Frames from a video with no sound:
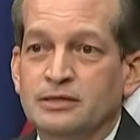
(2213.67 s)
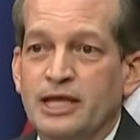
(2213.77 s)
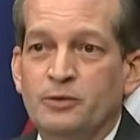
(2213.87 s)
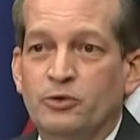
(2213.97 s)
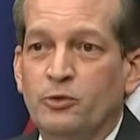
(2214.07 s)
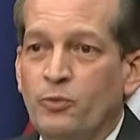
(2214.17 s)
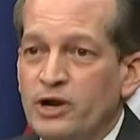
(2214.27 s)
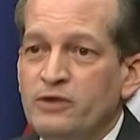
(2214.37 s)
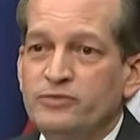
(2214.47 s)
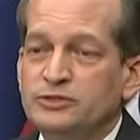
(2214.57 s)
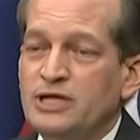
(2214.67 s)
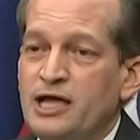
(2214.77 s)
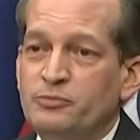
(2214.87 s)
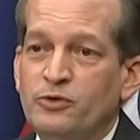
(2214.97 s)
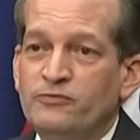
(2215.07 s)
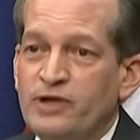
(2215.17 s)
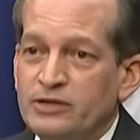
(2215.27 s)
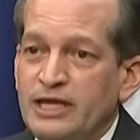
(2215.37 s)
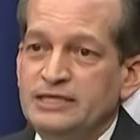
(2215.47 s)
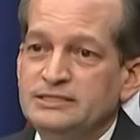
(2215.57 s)
And we're aware of those high-profile
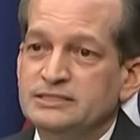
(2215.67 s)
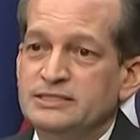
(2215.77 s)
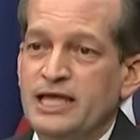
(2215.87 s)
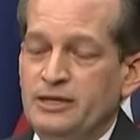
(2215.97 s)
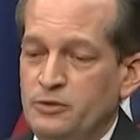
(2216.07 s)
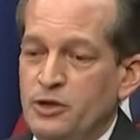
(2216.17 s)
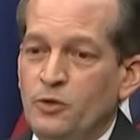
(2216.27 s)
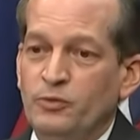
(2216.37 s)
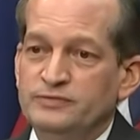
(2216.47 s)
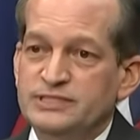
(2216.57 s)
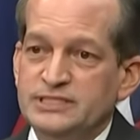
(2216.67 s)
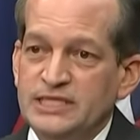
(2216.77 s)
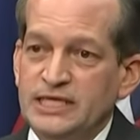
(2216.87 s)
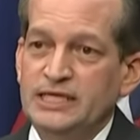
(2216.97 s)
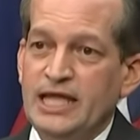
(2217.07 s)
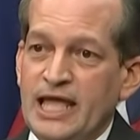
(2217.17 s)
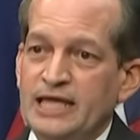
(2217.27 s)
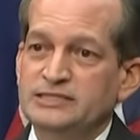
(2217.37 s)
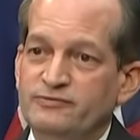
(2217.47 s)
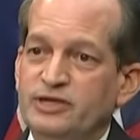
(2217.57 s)
cases, and we've seen
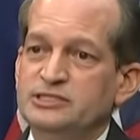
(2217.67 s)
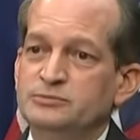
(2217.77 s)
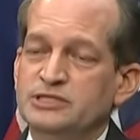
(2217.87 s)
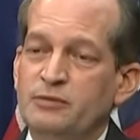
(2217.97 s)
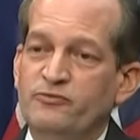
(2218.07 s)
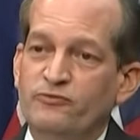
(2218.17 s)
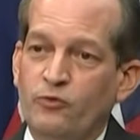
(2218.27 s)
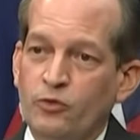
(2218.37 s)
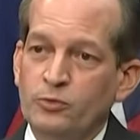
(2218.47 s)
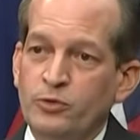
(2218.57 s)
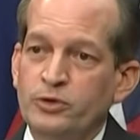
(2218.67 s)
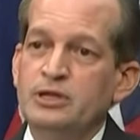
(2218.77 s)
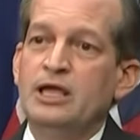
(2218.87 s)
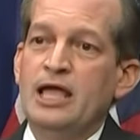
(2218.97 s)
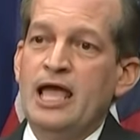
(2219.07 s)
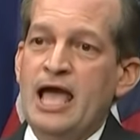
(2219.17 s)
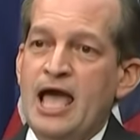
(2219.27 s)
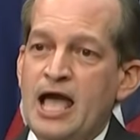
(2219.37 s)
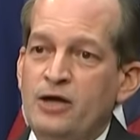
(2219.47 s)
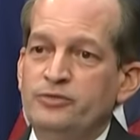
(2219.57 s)
as victims come forward
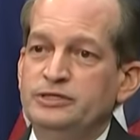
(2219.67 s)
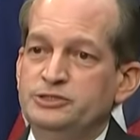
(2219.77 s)
how the